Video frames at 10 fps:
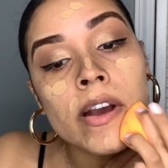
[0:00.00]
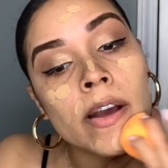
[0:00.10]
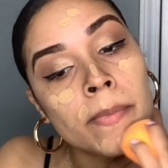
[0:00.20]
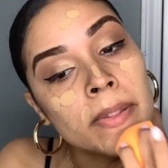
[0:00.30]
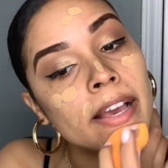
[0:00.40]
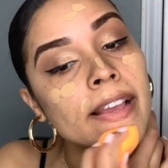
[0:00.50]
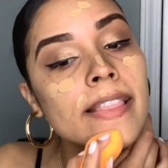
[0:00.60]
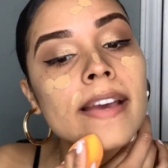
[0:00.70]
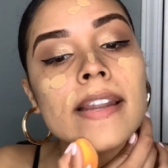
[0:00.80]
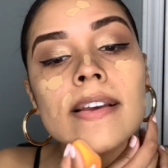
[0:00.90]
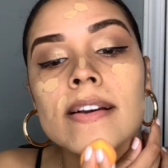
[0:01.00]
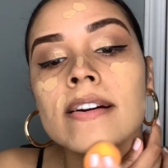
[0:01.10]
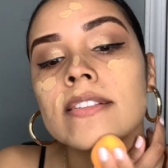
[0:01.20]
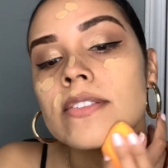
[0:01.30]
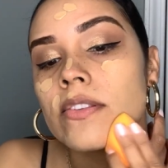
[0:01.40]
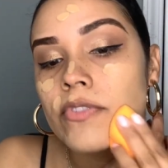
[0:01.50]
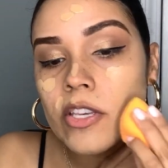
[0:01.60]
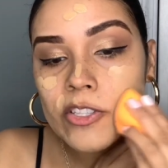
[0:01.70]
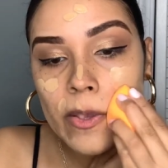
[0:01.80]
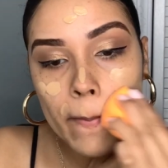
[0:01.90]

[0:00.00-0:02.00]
applying that onto the face.